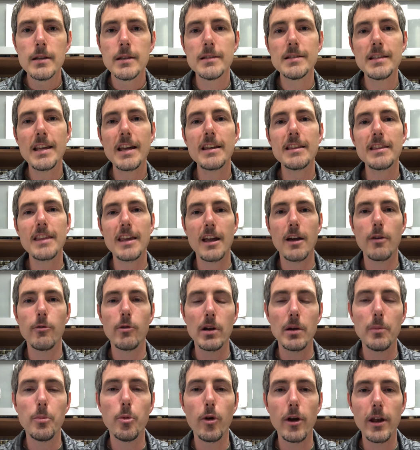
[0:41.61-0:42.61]
The second thing I
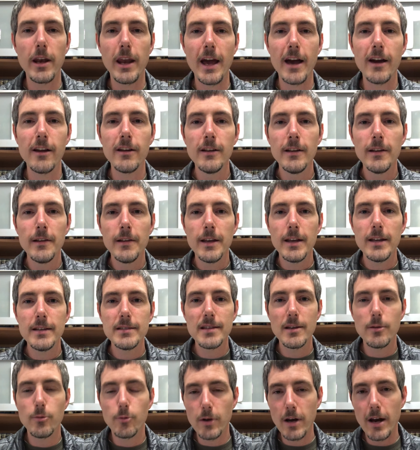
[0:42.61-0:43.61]
want to point out
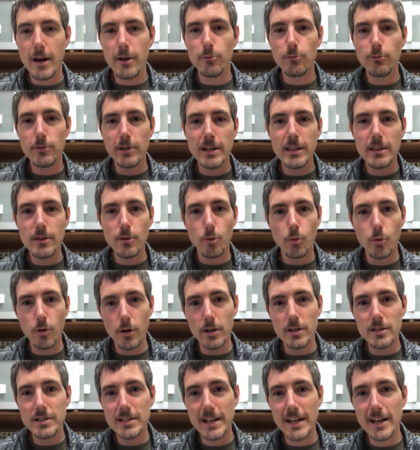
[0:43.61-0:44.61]
is that when I read the
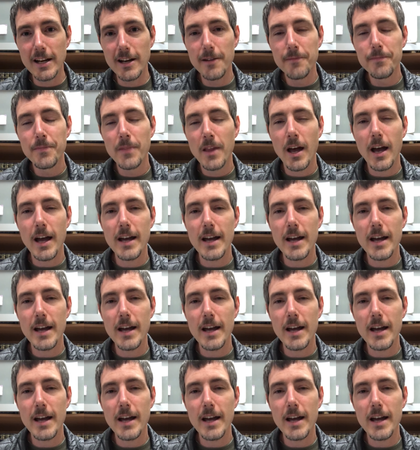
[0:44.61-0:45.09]
words here,